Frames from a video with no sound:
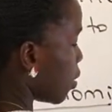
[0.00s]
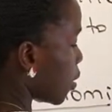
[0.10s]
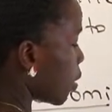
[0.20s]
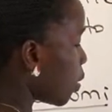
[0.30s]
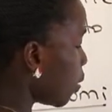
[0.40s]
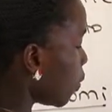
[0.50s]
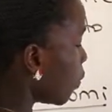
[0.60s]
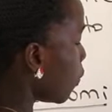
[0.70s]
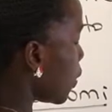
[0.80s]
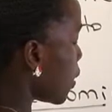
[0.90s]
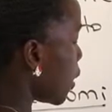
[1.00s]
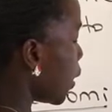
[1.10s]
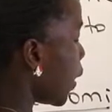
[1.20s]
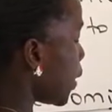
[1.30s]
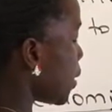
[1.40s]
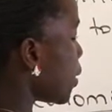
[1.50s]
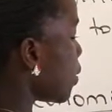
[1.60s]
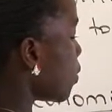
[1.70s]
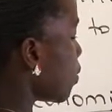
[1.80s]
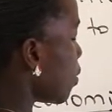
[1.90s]
so we say that
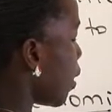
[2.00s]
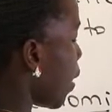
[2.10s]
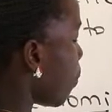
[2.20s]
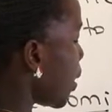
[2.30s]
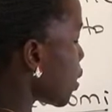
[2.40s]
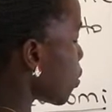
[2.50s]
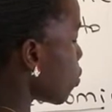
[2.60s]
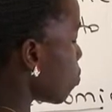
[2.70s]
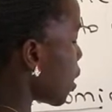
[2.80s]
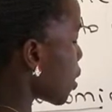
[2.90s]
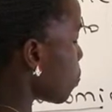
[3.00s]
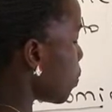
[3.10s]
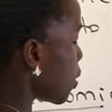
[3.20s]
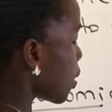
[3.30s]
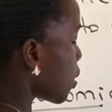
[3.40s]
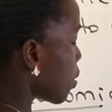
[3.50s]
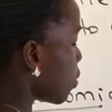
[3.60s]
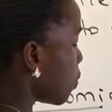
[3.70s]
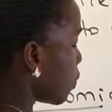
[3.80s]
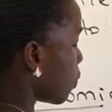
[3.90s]
a person who makes pots,